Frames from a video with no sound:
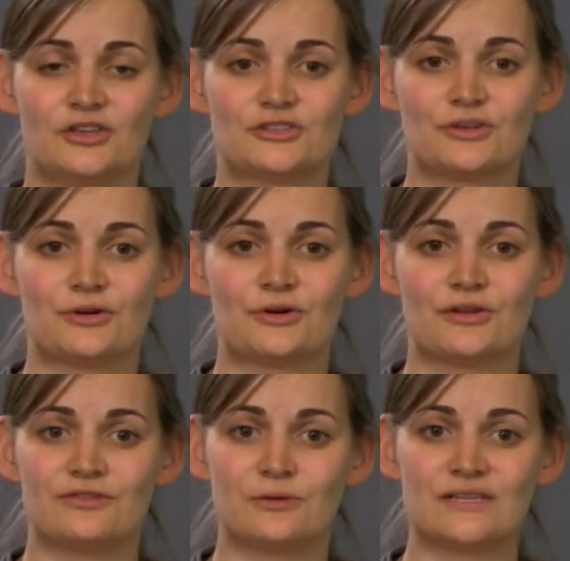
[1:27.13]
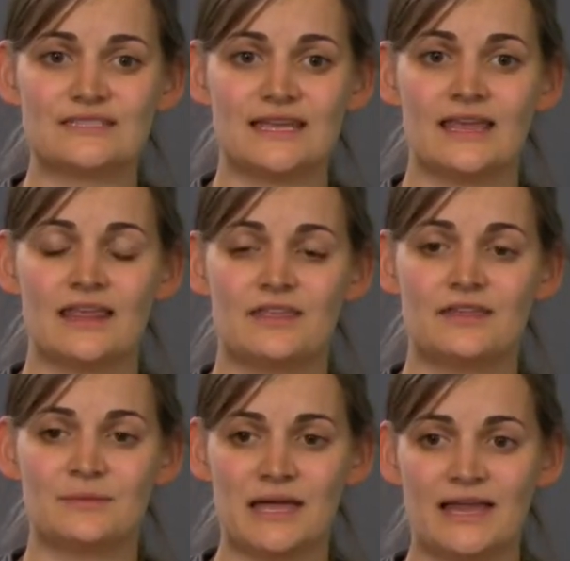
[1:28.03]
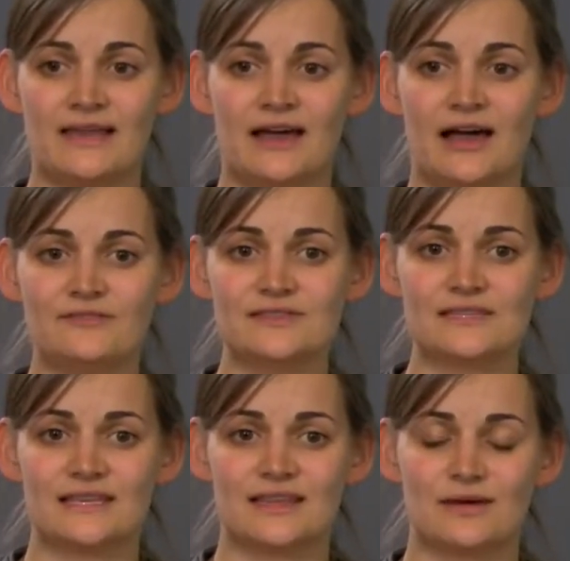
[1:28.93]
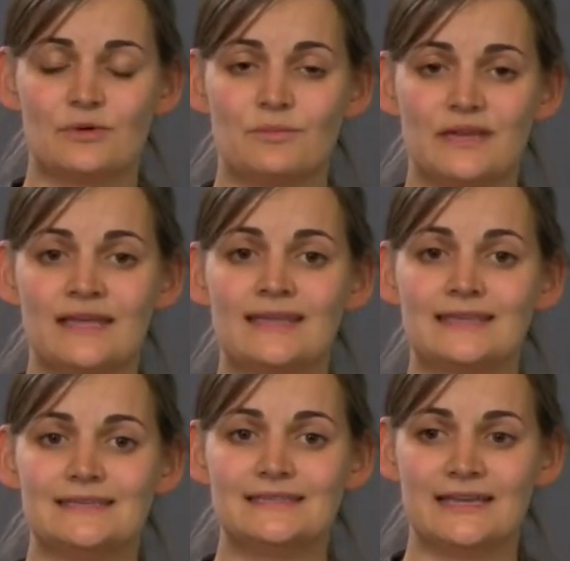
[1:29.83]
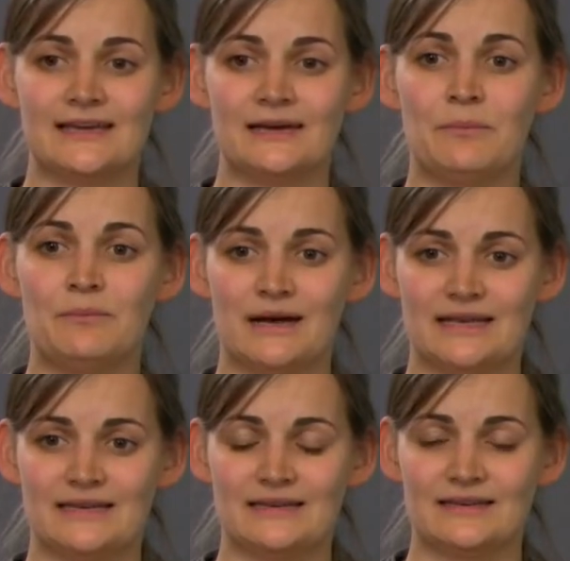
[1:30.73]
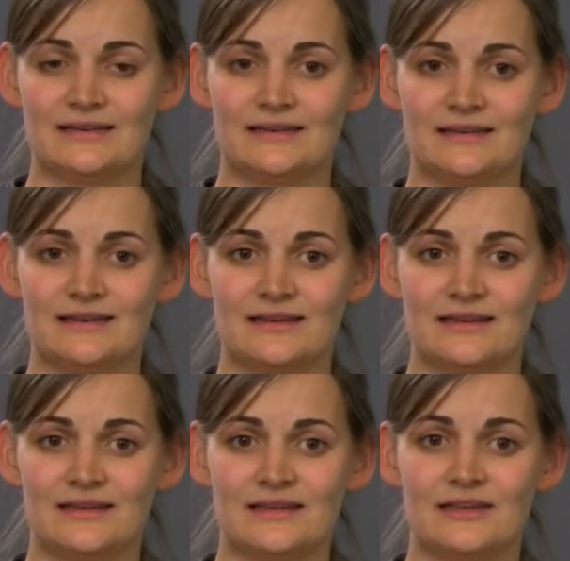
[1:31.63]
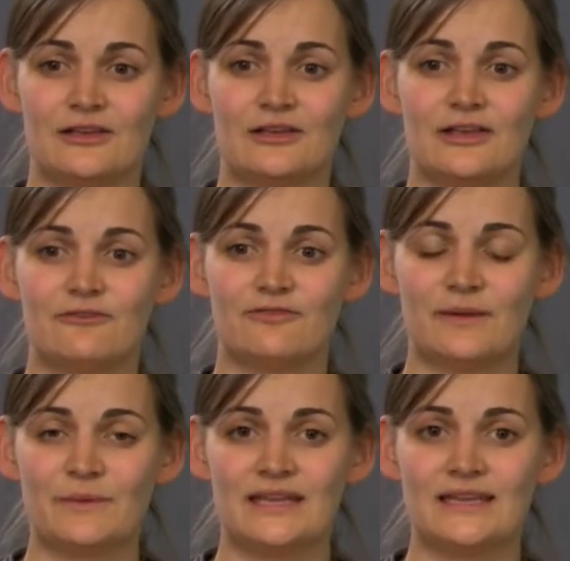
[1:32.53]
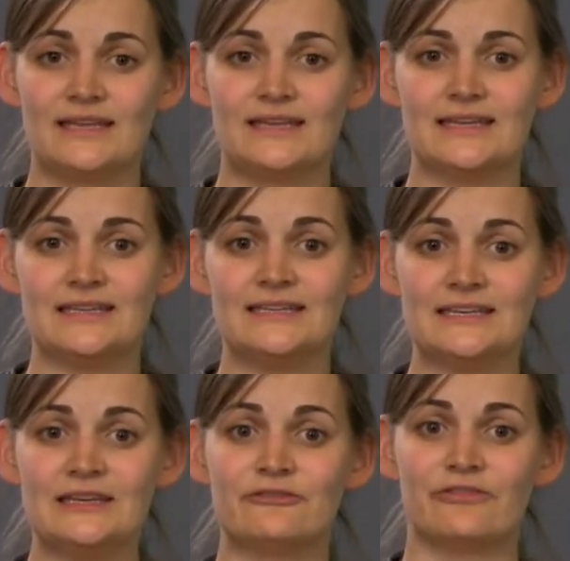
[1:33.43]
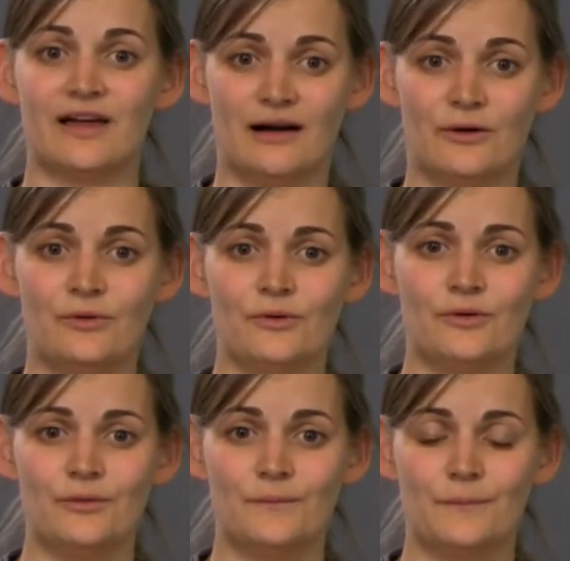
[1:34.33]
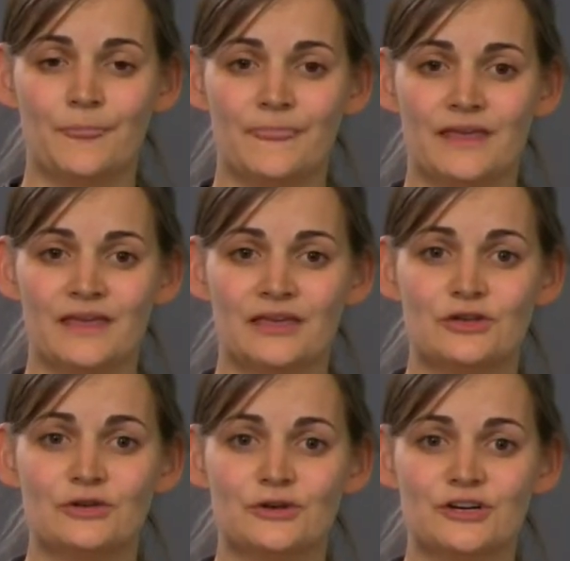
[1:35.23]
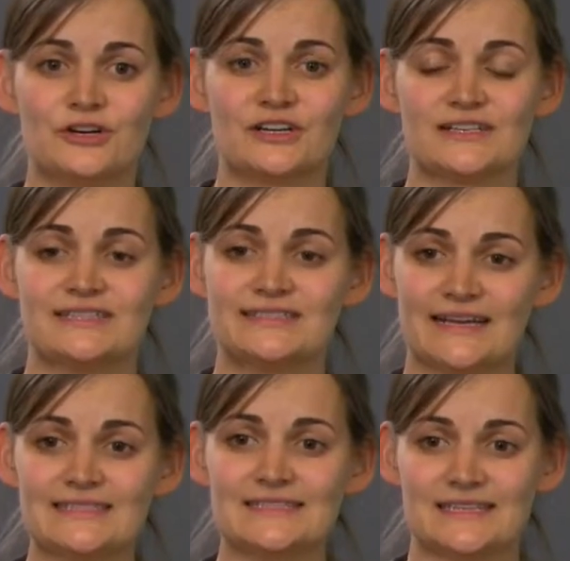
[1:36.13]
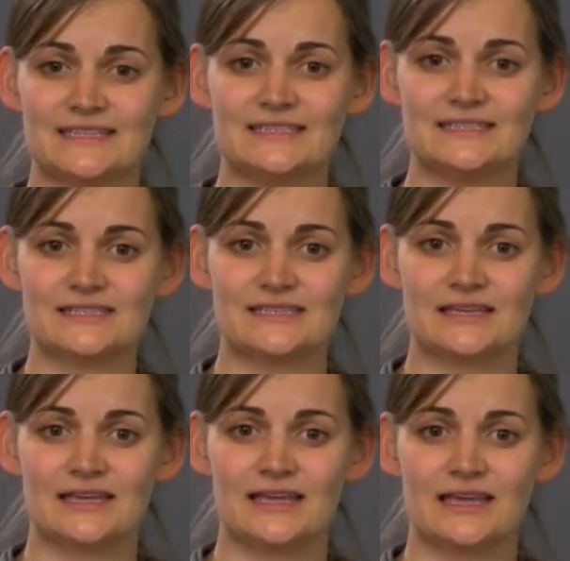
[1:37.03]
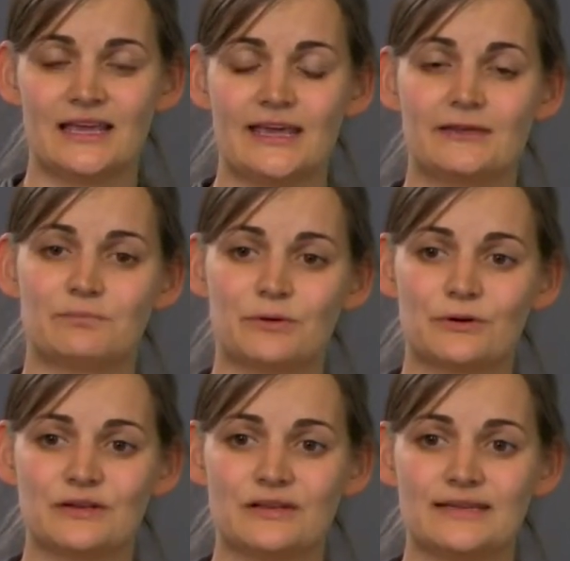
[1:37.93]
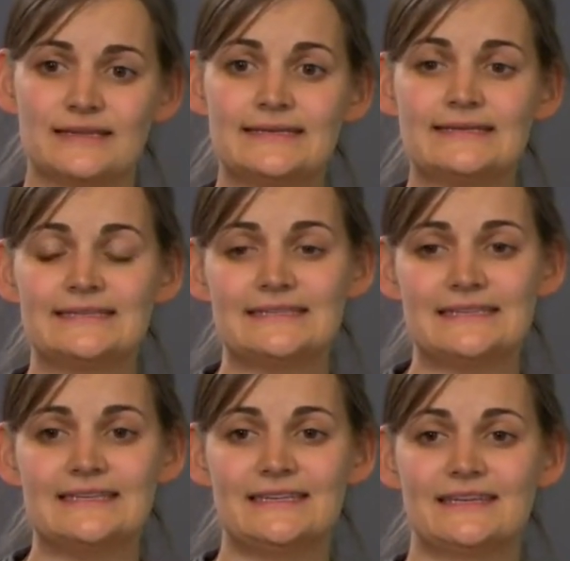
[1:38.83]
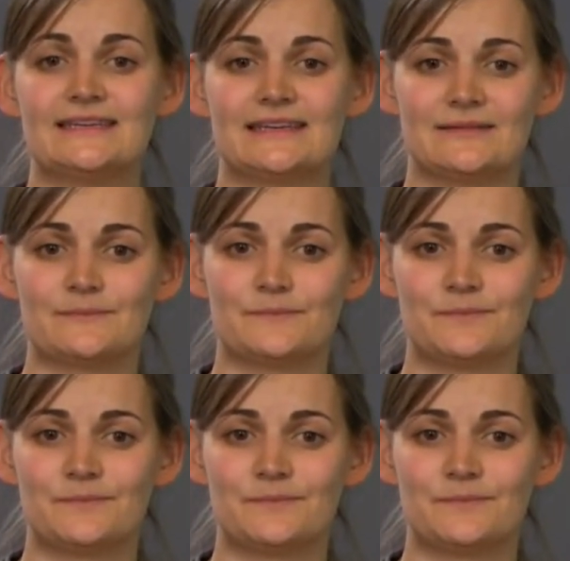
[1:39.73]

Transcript: So if you want to say the man laughs, that would be der Mann. In feminine, die Frau, neuter, das Kind, and plural, die Kinder.